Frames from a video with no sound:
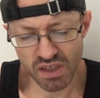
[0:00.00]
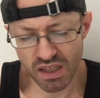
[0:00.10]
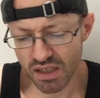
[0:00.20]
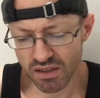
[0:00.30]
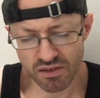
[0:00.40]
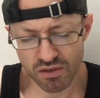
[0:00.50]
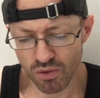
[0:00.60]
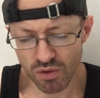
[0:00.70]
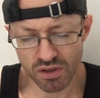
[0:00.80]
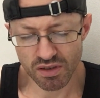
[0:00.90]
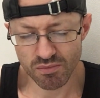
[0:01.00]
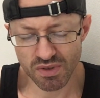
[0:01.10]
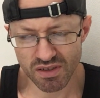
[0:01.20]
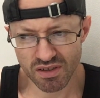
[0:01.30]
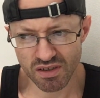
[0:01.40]
yeah, they just talk, and it
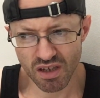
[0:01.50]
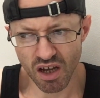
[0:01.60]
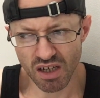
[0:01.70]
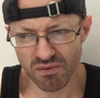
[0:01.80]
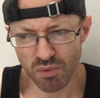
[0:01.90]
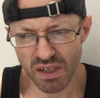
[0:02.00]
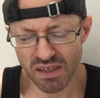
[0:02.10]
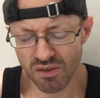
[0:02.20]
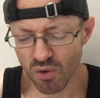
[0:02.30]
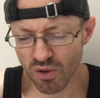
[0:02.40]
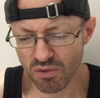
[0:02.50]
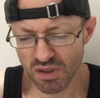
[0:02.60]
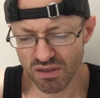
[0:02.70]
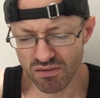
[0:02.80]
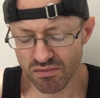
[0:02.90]
was kind of weird and
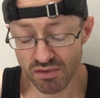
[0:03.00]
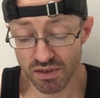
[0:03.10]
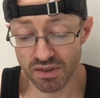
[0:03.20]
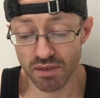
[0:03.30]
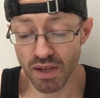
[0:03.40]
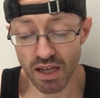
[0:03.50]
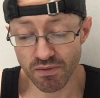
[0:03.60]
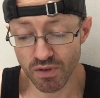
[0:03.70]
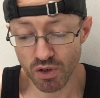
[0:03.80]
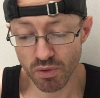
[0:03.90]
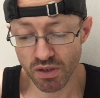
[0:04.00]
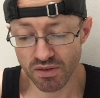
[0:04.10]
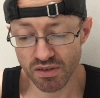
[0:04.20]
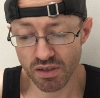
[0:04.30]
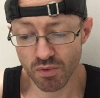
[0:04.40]
awkward and just seemed out of nowhere.
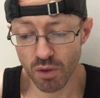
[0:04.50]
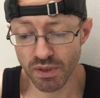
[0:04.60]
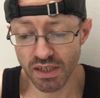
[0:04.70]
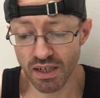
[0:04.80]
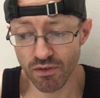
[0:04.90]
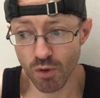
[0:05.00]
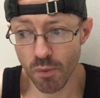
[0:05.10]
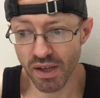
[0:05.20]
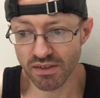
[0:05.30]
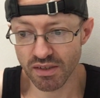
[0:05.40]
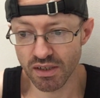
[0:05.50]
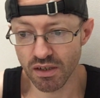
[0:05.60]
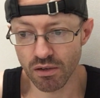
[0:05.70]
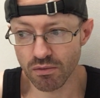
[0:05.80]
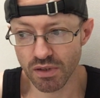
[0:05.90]
It's like, well, we need another romance scene.
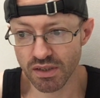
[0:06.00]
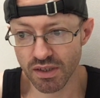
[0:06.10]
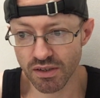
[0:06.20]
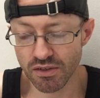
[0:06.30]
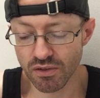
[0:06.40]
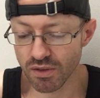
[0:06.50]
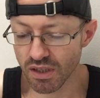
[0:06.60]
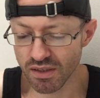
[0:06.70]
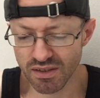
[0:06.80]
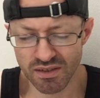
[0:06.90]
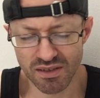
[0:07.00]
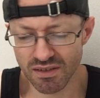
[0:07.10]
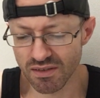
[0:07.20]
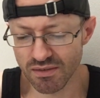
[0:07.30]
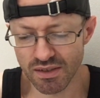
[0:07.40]
Oh, let's get these two together. It just
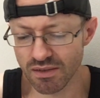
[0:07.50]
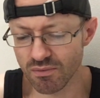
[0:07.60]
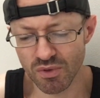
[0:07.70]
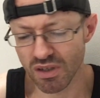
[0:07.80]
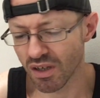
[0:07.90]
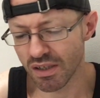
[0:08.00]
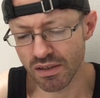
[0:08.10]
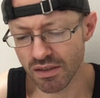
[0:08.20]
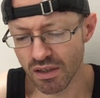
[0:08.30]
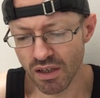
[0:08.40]
didn't work either.